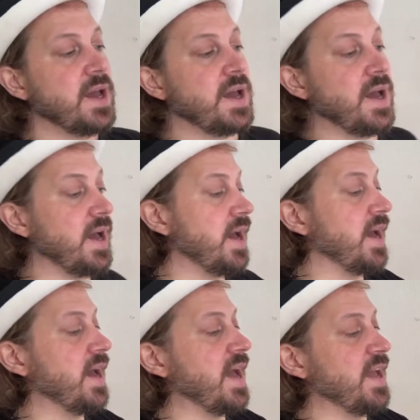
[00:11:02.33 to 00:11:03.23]

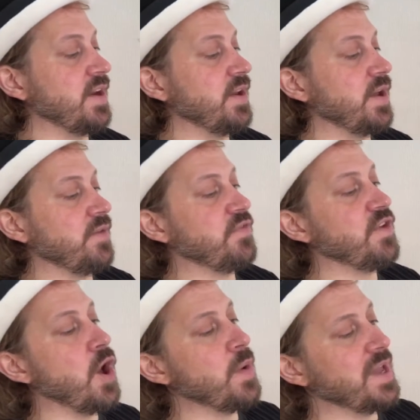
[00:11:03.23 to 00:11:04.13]
and
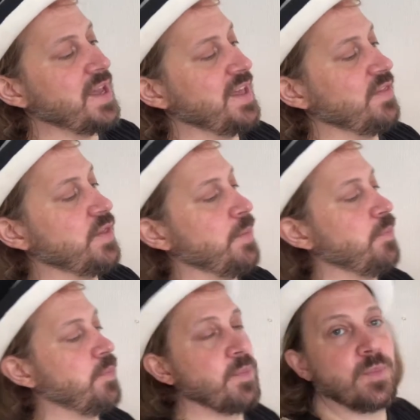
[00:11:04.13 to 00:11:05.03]
flowing in the,
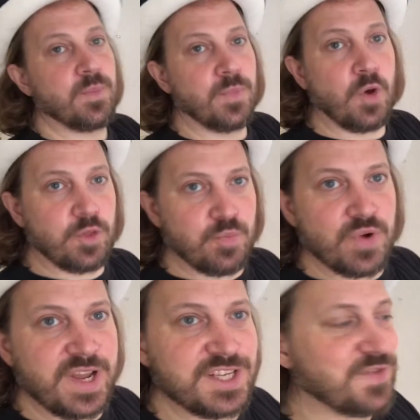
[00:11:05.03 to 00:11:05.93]
not the
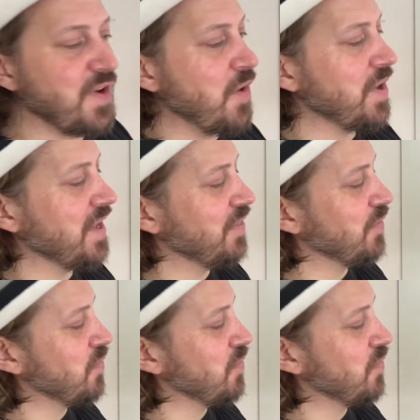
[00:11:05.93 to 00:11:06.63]
breeze, flowing in the